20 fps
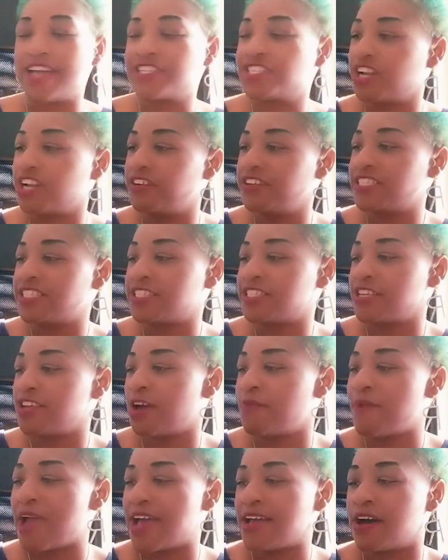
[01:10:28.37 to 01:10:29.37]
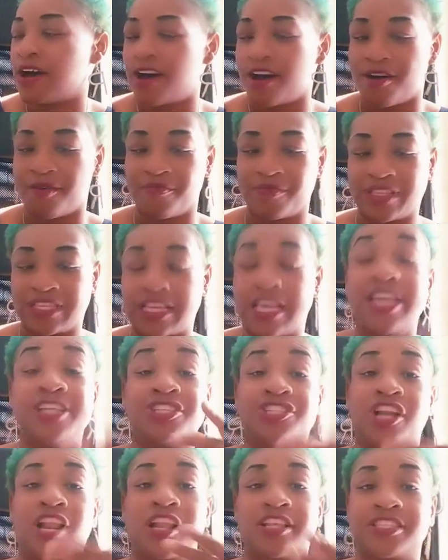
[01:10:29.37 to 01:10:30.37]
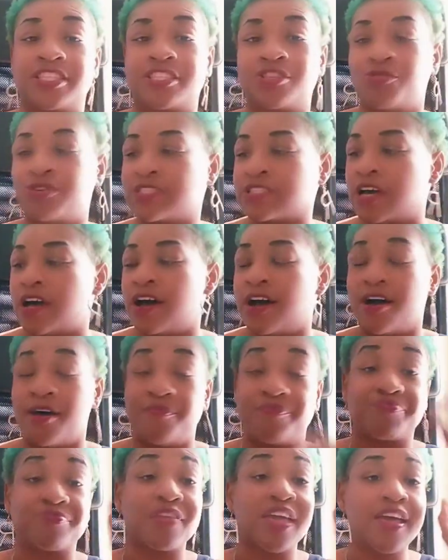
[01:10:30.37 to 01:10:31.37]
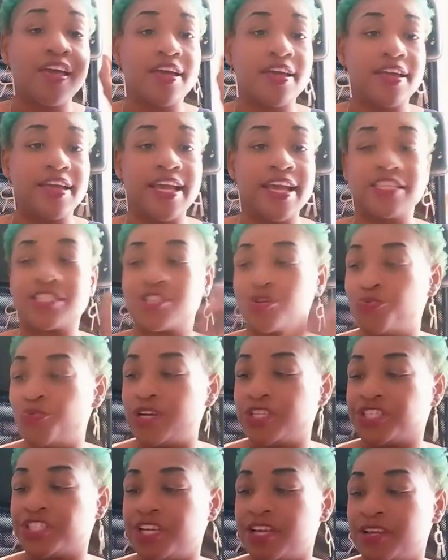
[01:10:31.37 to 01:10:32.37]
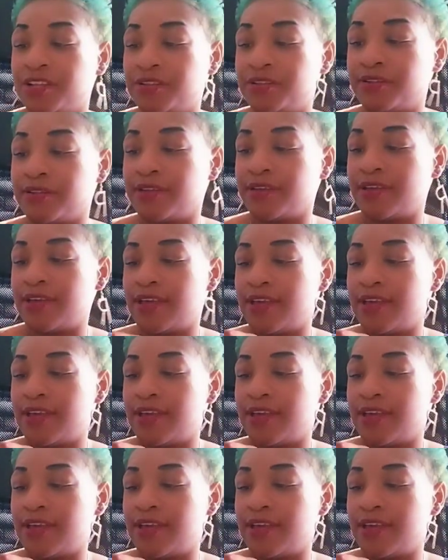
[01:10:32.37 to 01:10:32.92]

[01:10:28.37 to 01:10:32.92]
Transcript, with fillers: I should have listened to your man. um he should have listened to his um intuition.